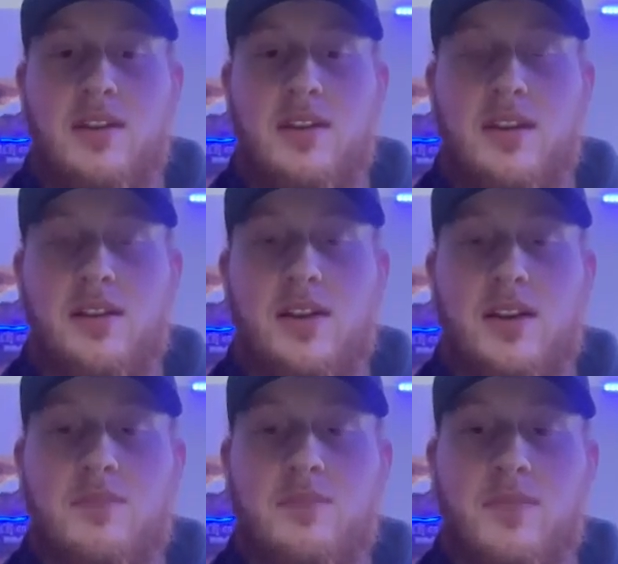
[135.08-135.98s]
kind of
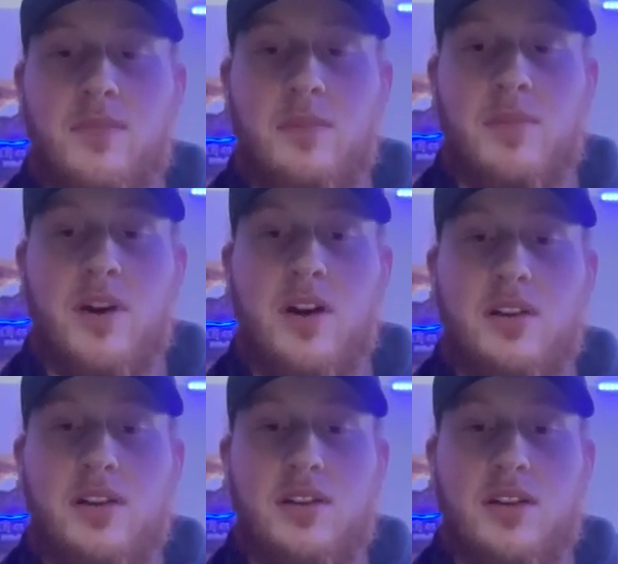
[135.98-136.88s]
like the
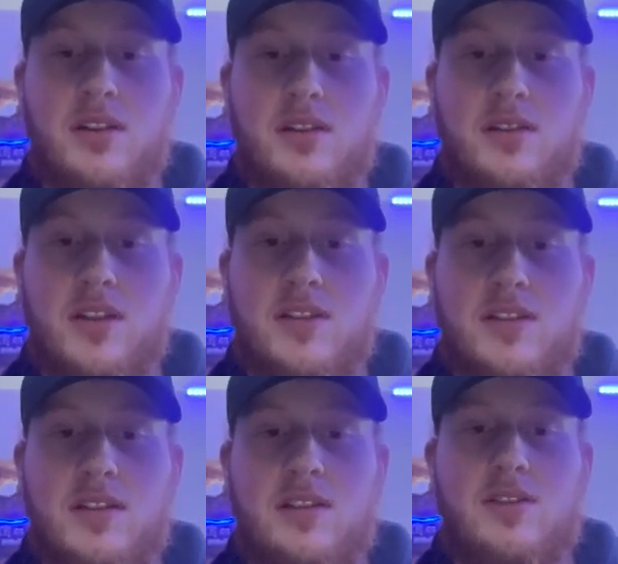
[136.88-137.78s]
pollen causing
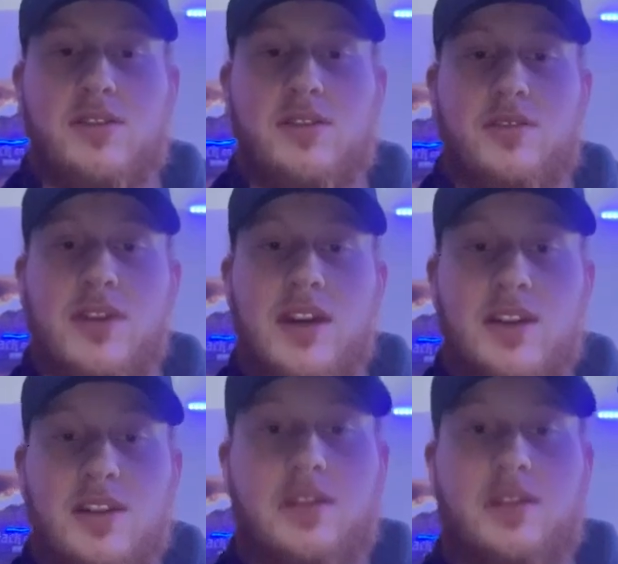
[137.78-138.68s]
an allergic
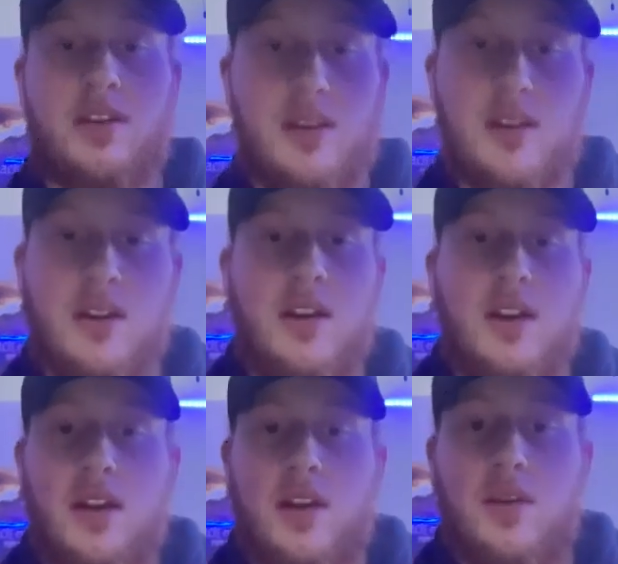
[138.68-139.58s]
reaction.
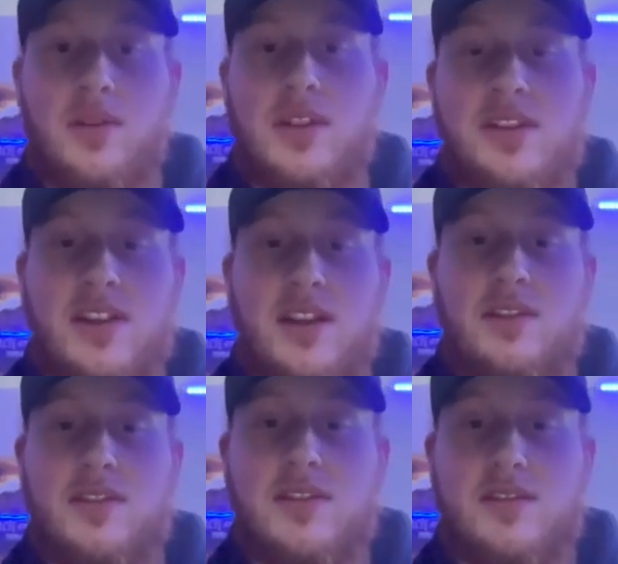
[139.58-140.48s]
When these
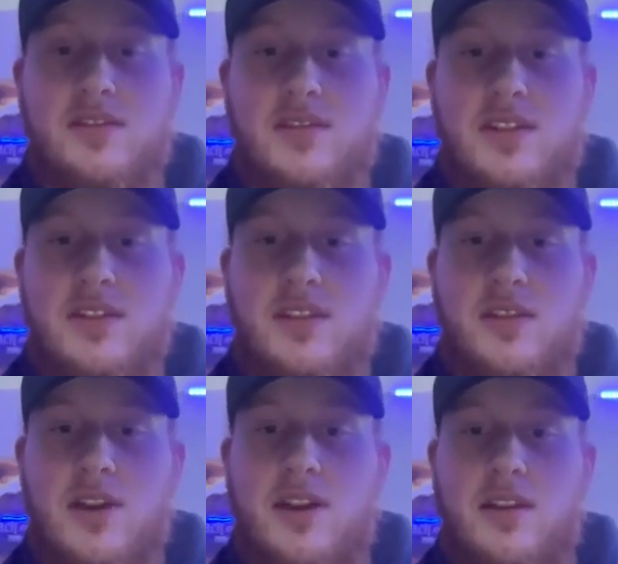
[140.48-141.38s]
cells sense a
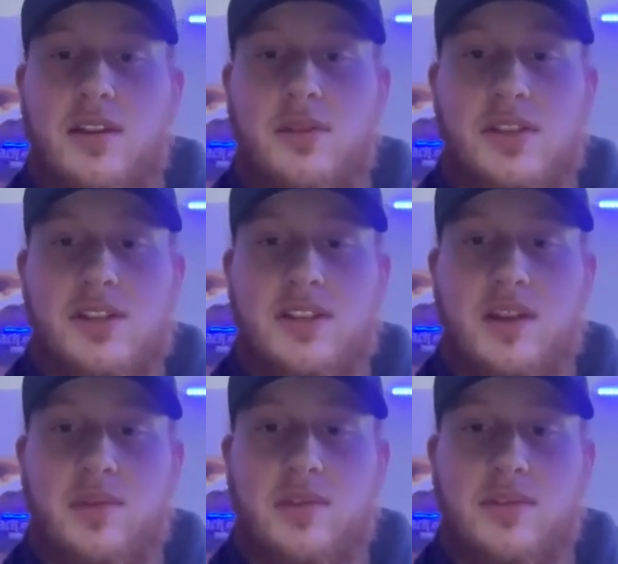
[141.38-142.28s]
threat, they release
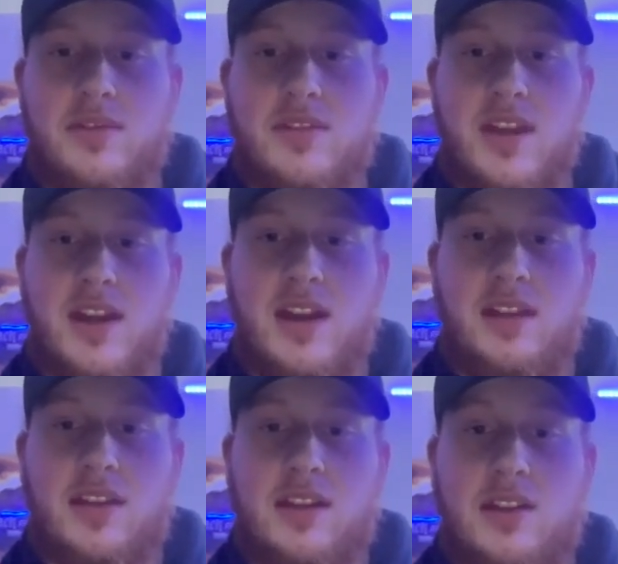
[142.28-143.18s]
chemicals that
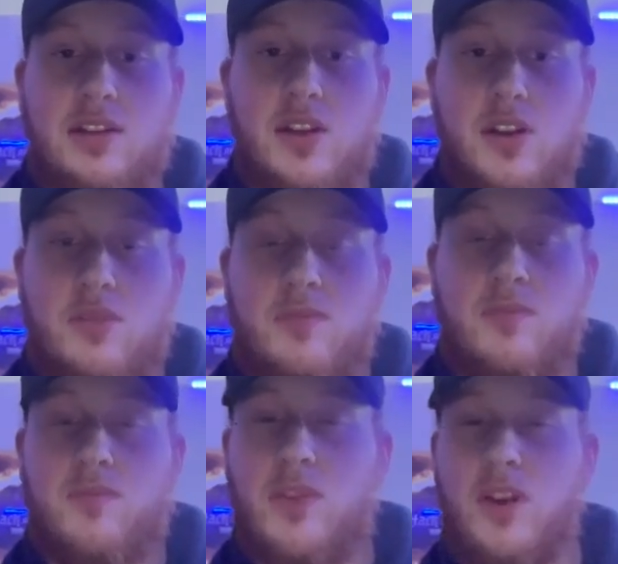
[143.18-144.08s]
act like an alarm,
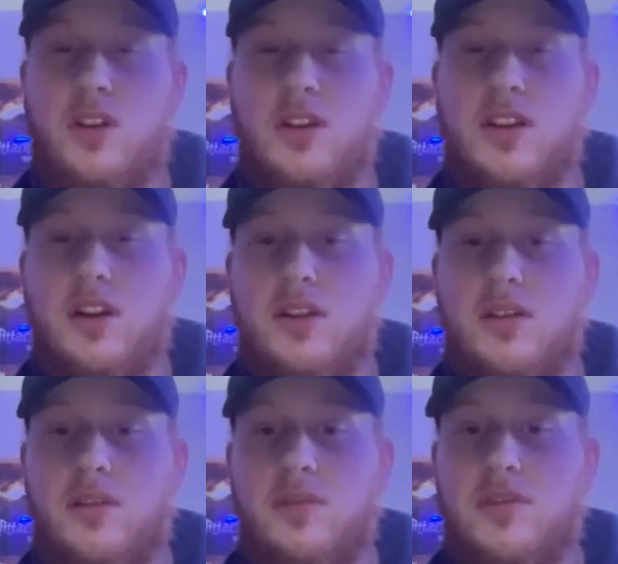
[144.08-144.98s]
calling
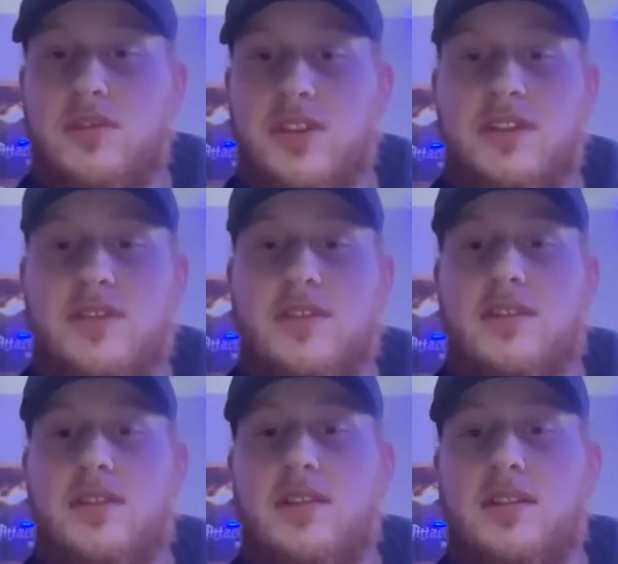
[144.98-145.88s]
other immune cells
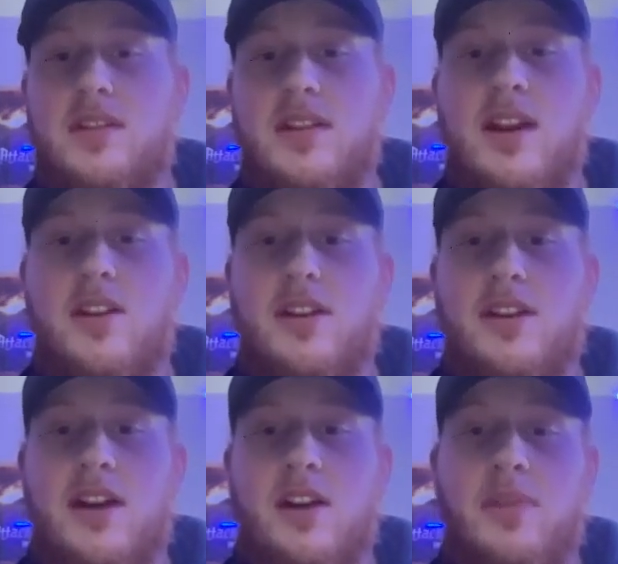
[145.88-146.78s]
in the area
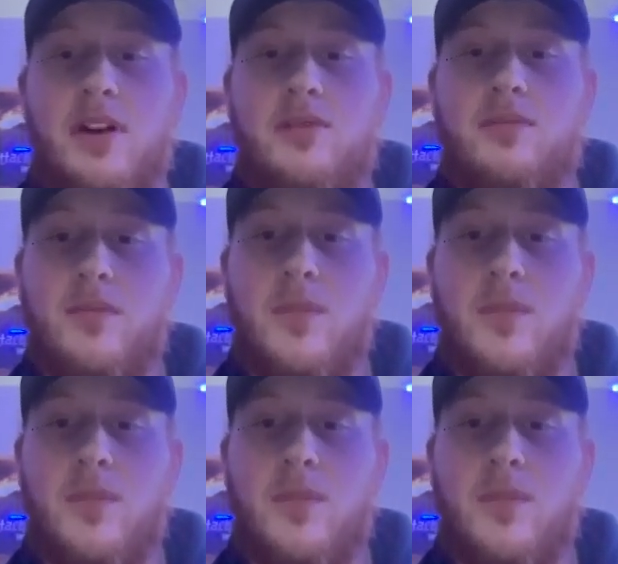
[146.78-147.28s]
to help out.